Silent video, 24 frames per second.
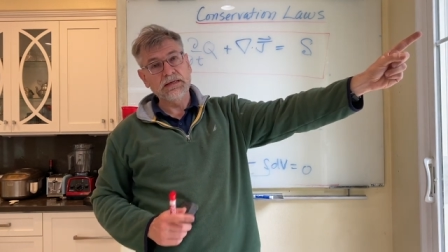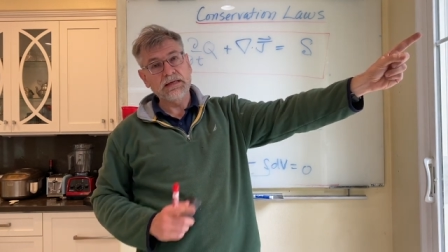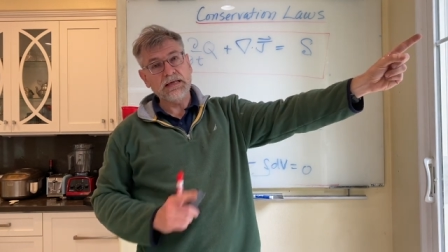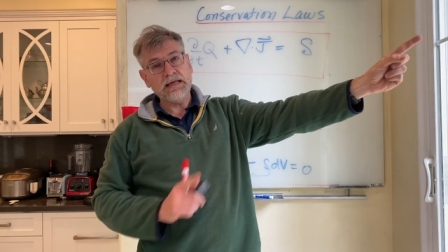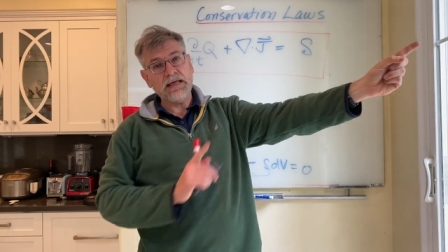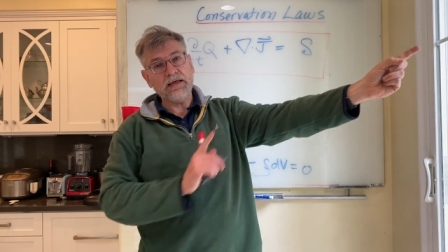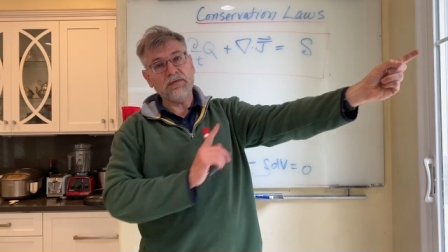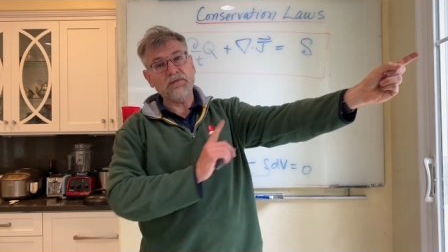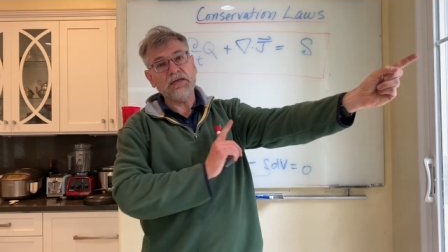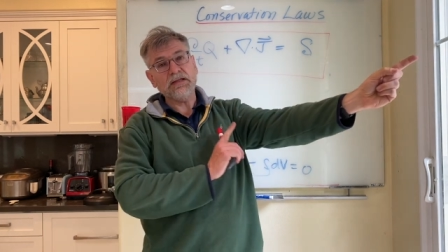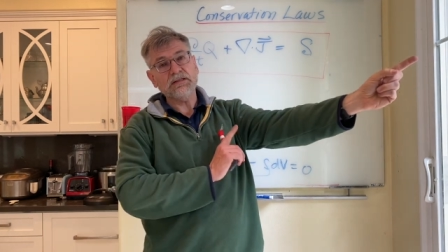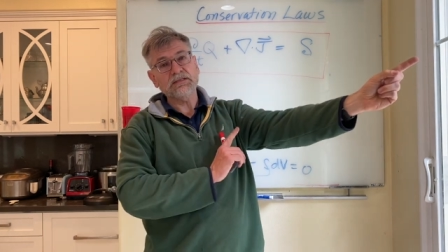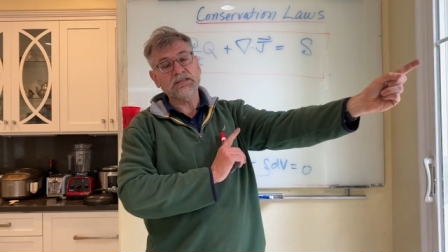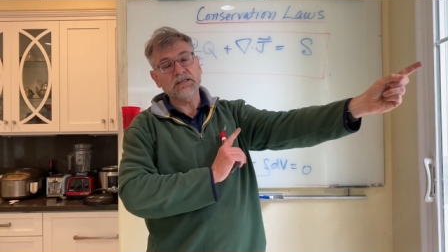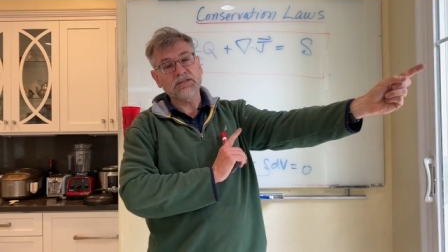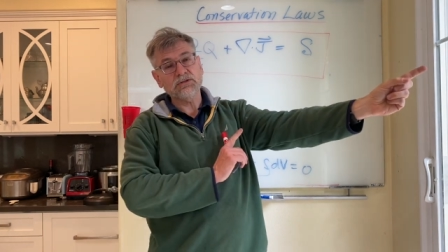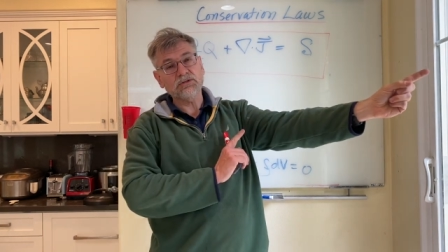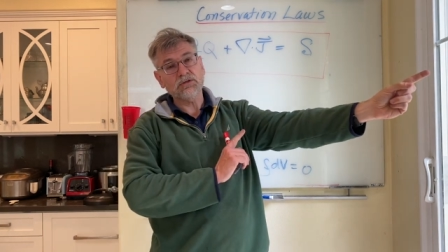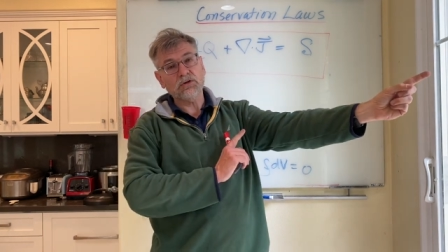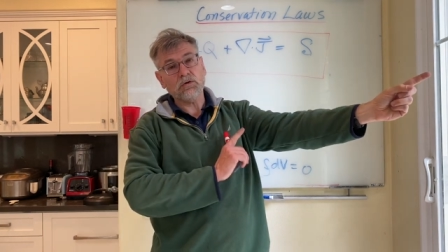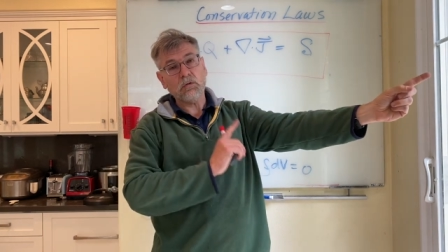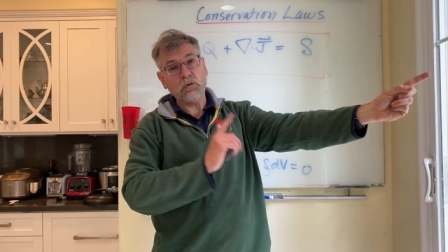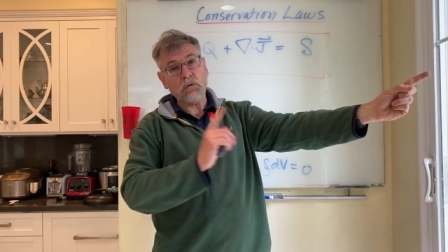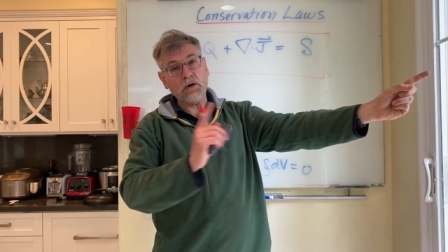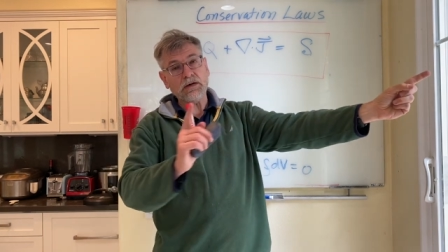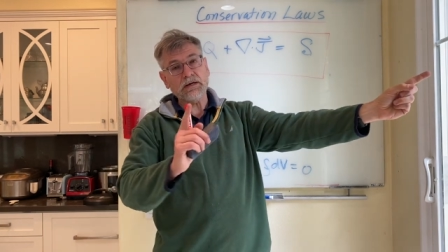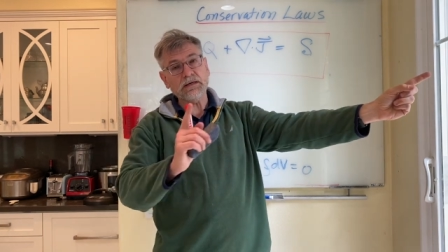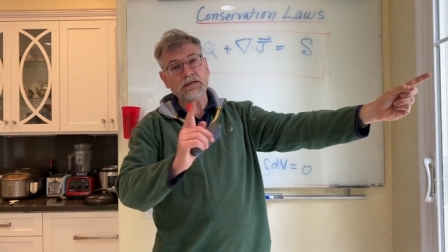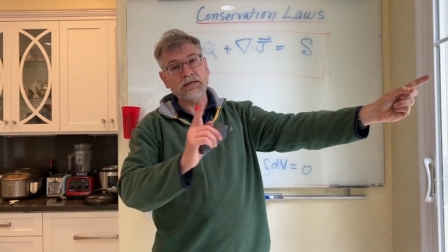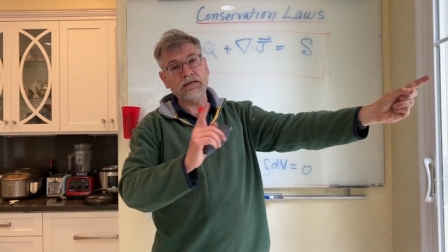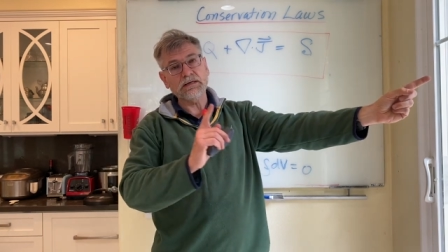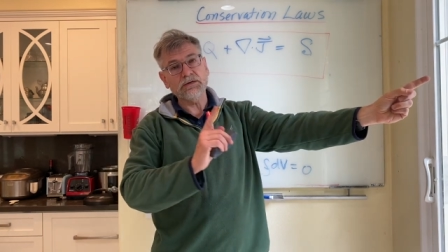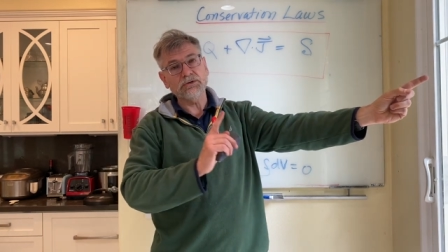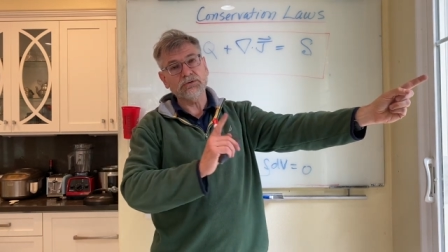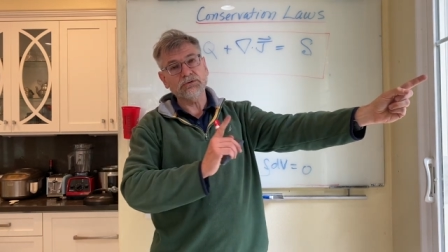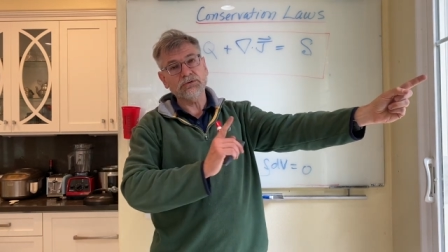and then since the quantity
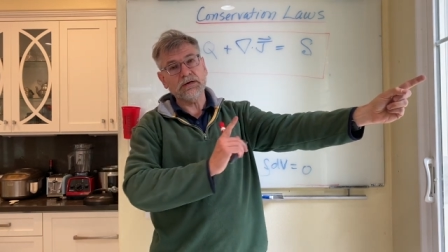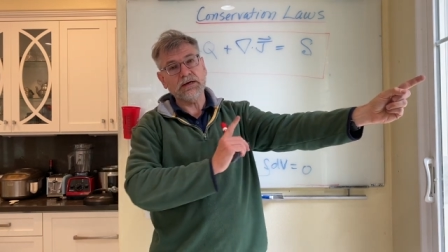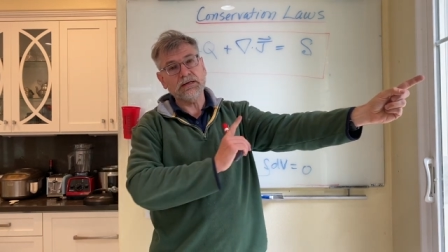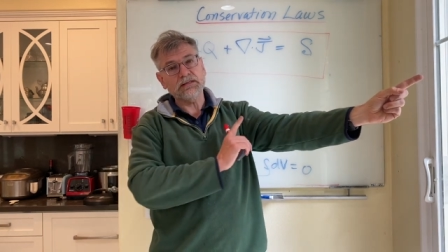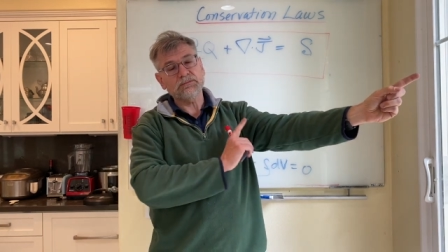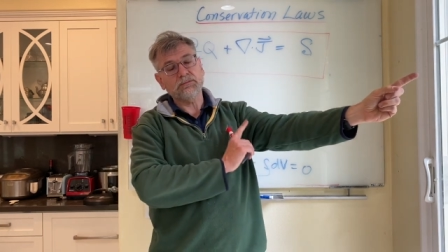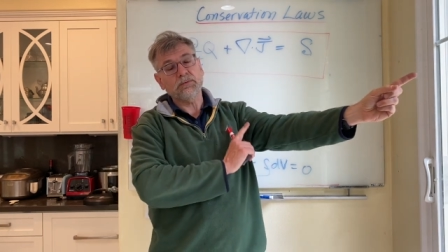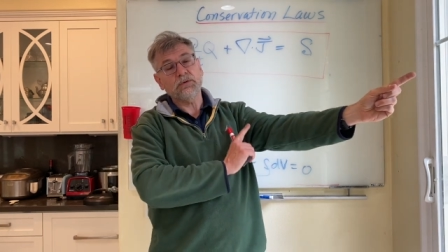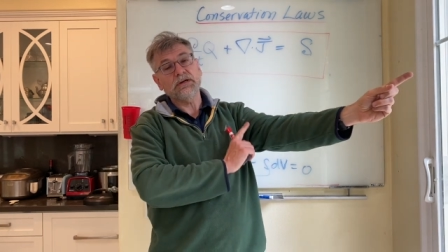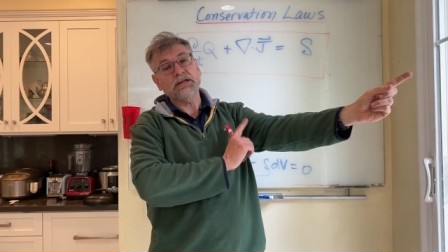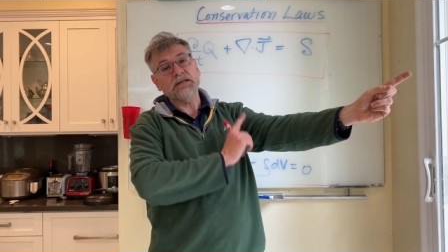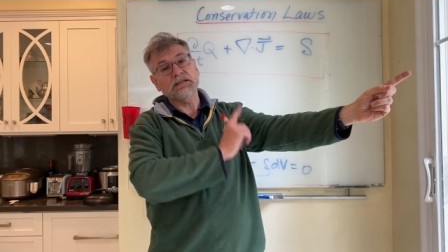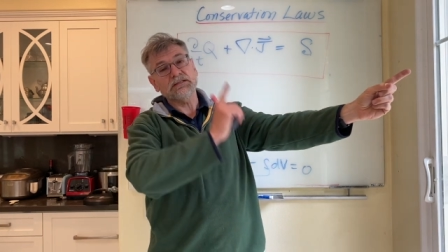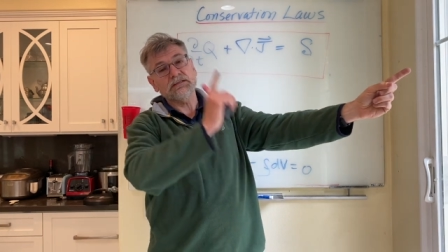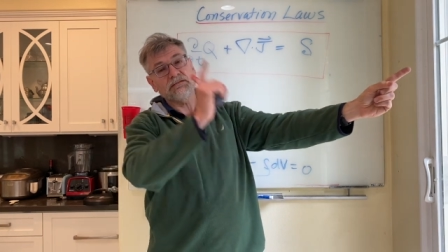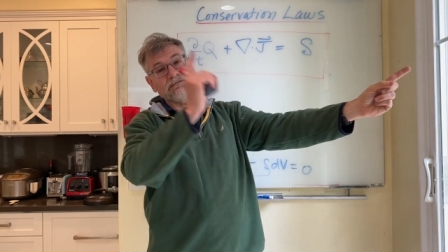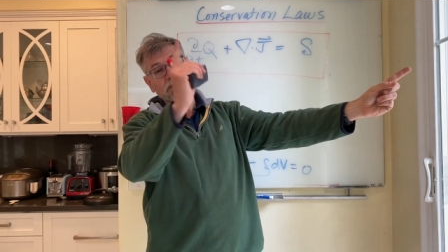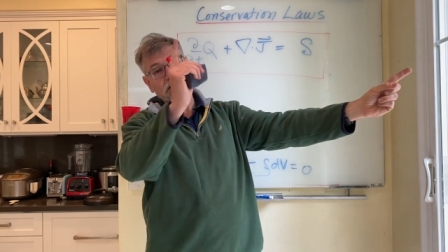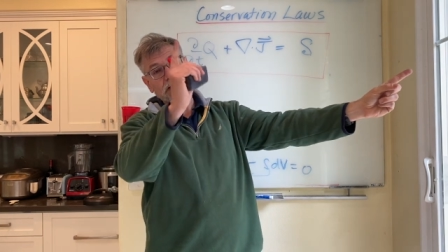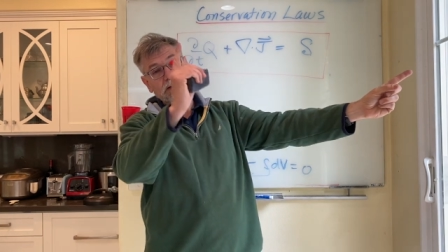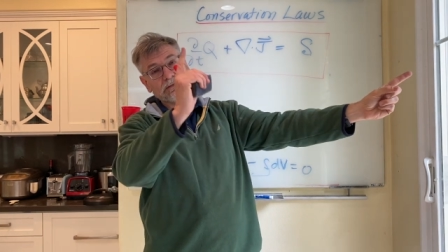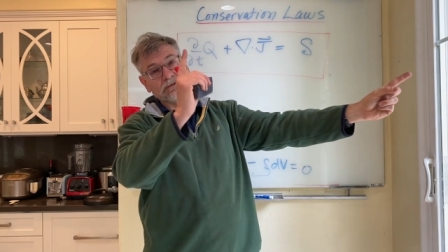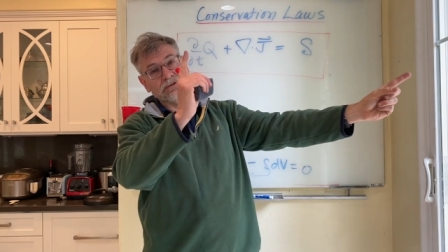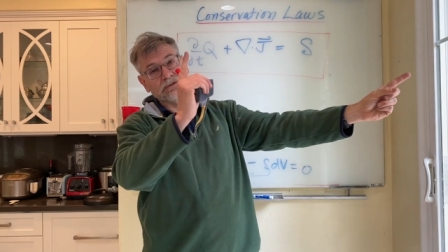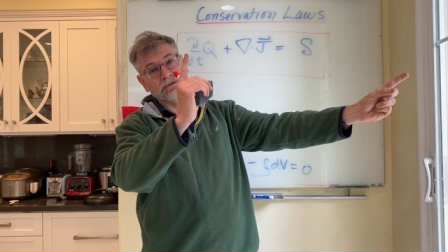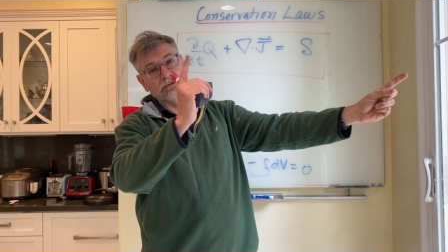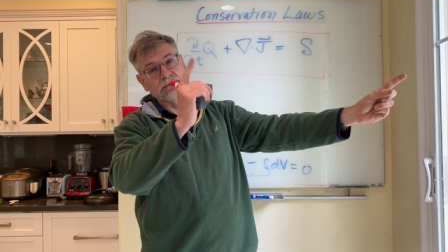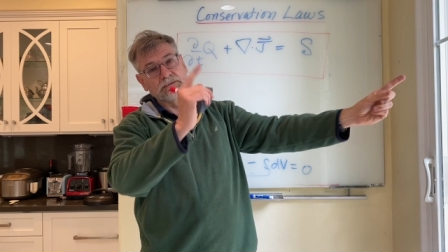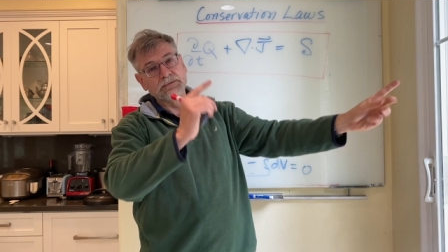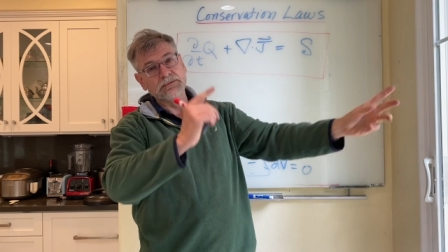you're transporting is a vector,